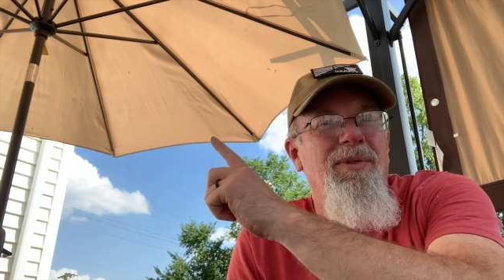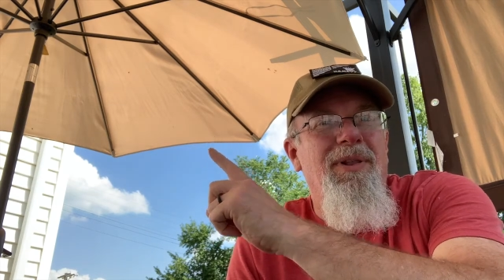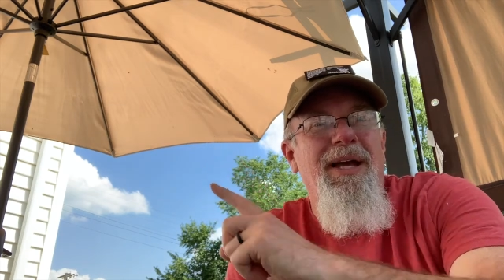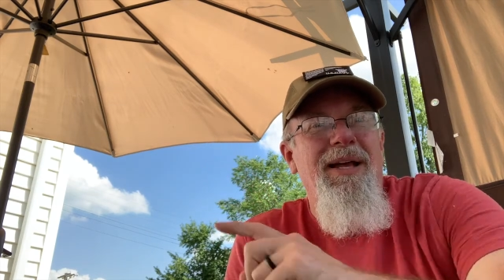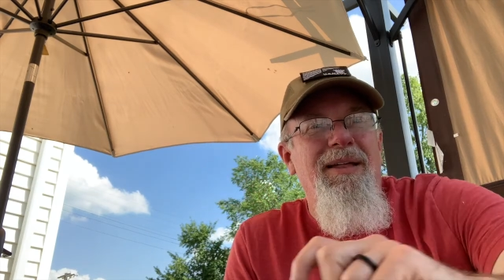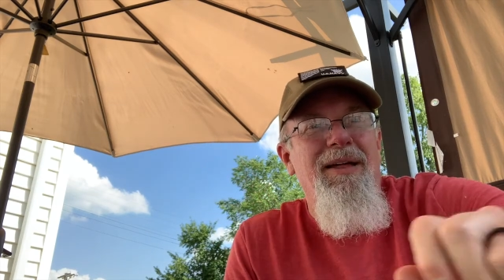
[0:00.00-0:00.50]

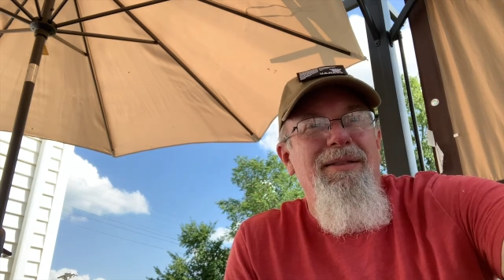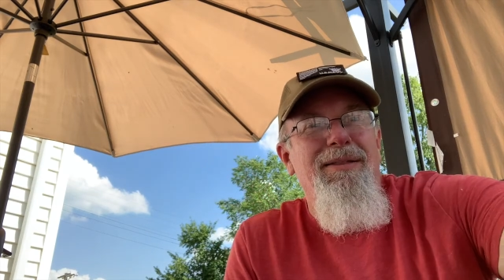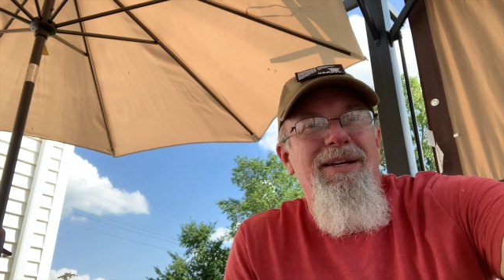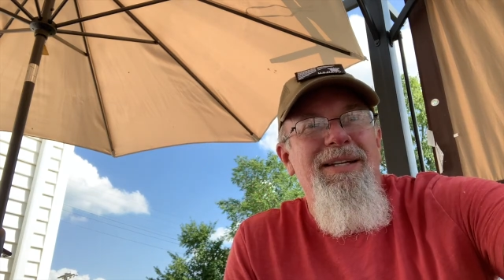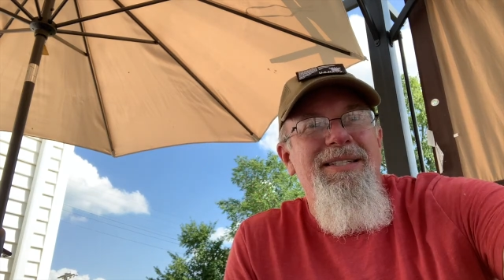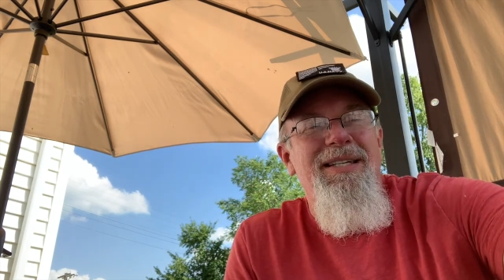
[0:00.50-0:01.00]
like
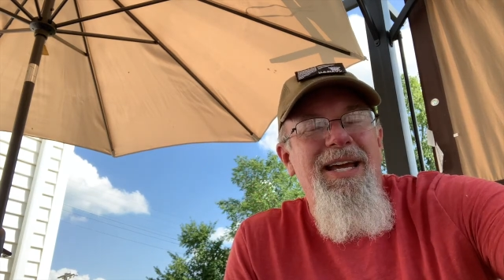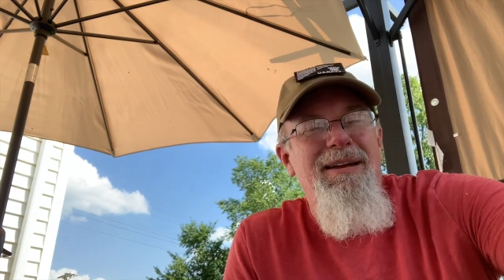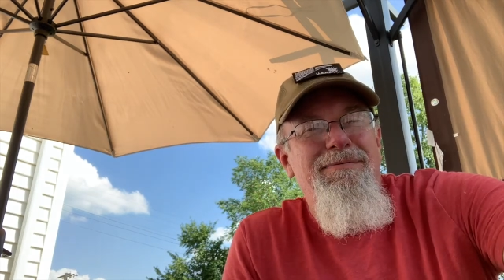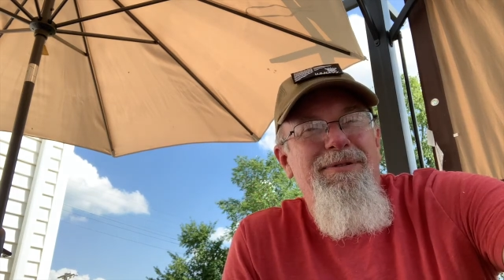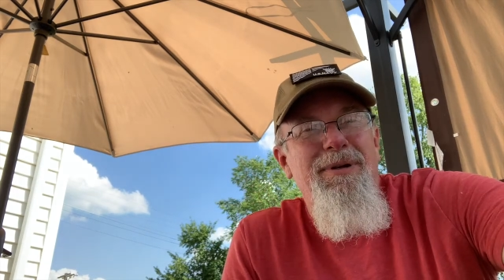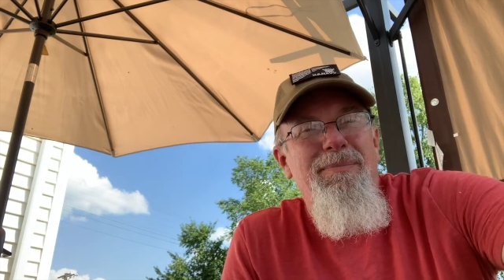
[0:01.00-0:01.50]
this, an
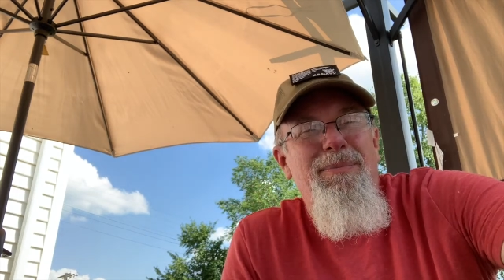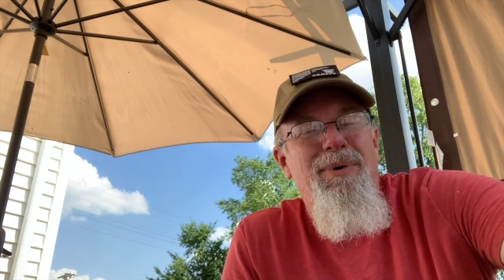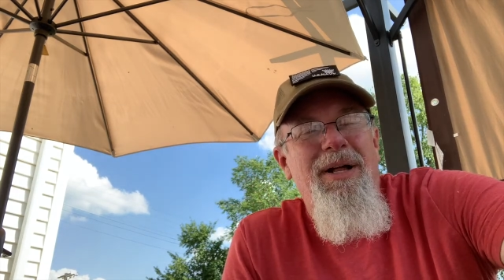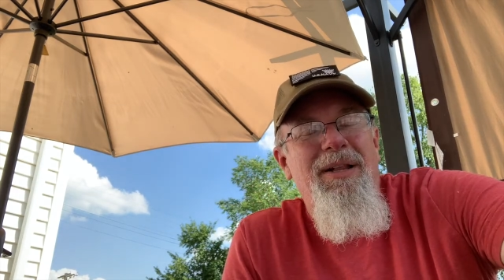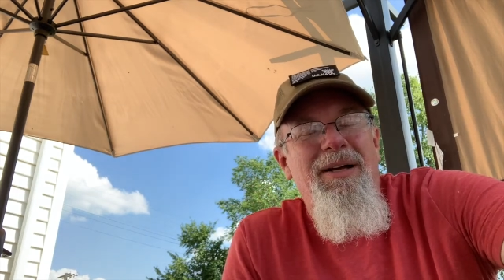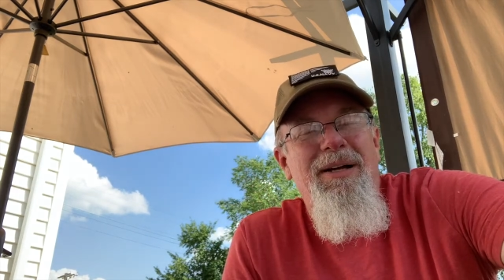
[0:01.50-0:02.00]
8-foot
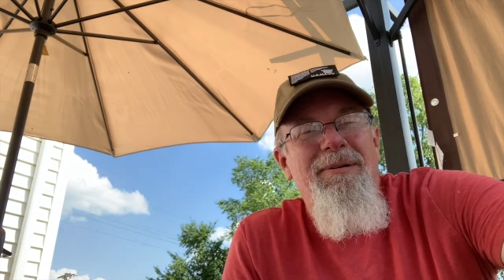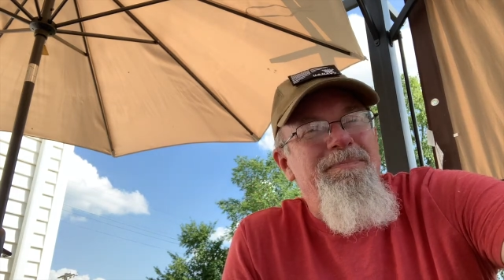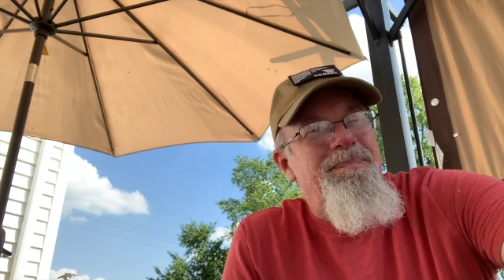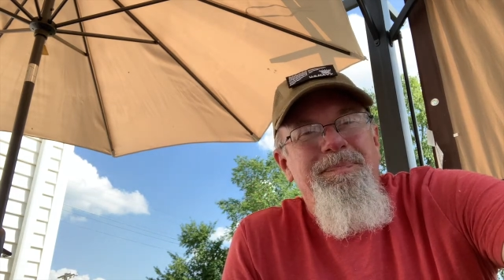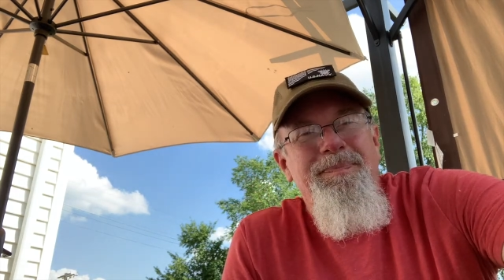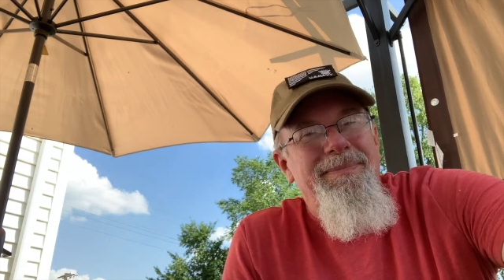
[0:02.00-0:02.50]
umbrella,
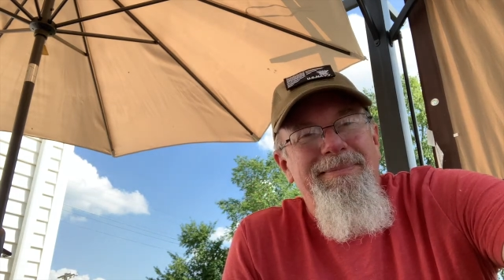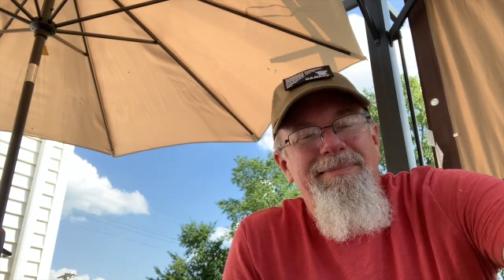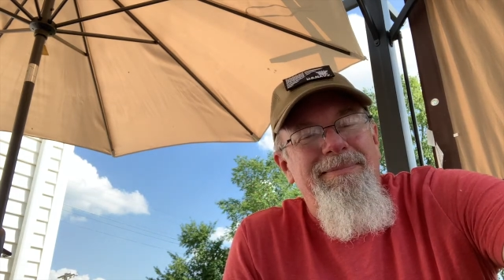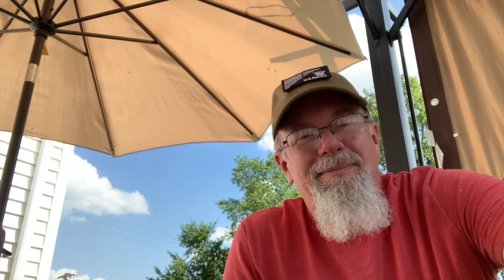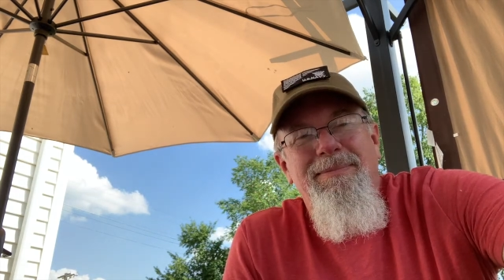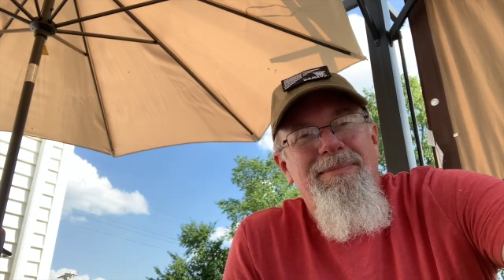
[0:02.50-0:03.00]

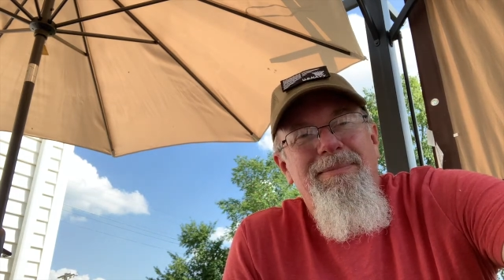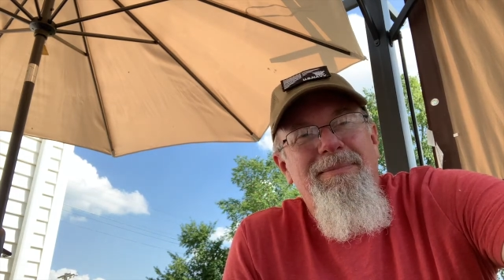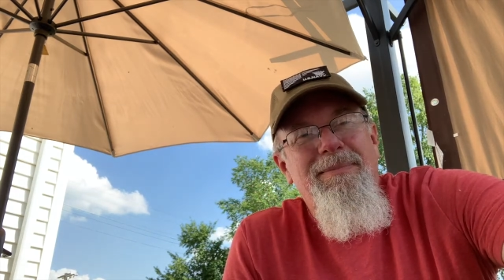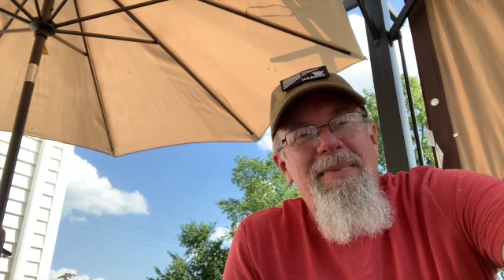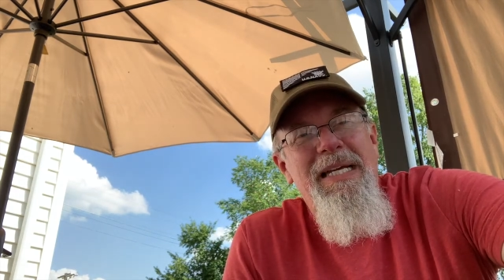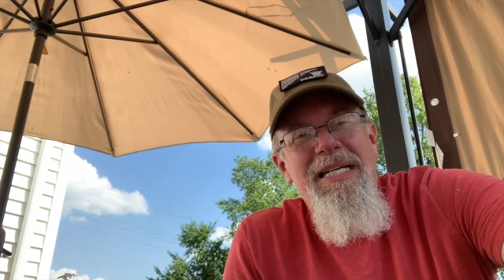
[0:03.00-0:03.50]

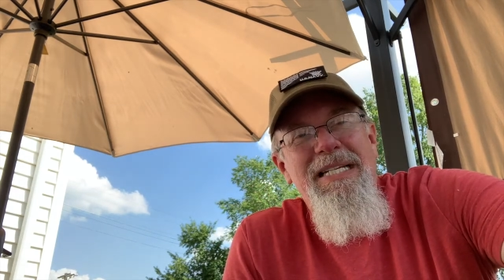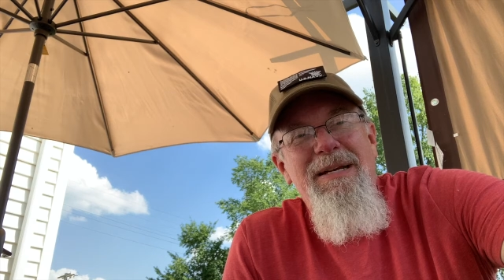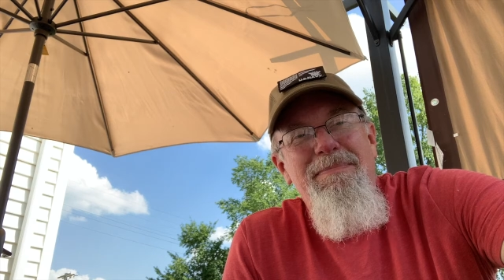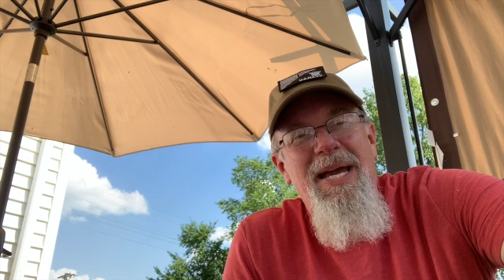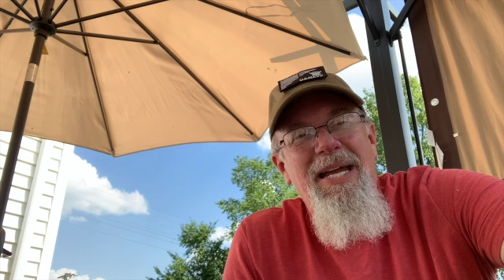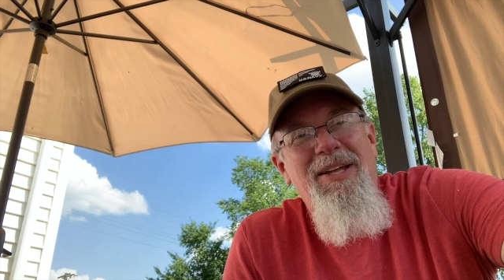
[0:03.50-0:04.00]
it
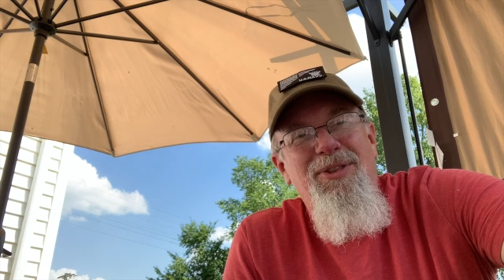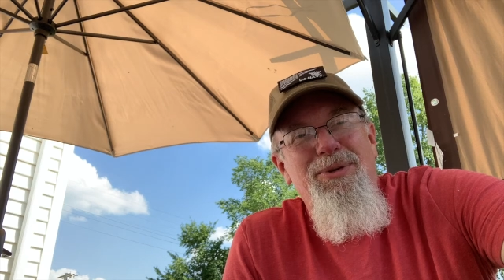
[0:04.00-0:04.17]
didn't make it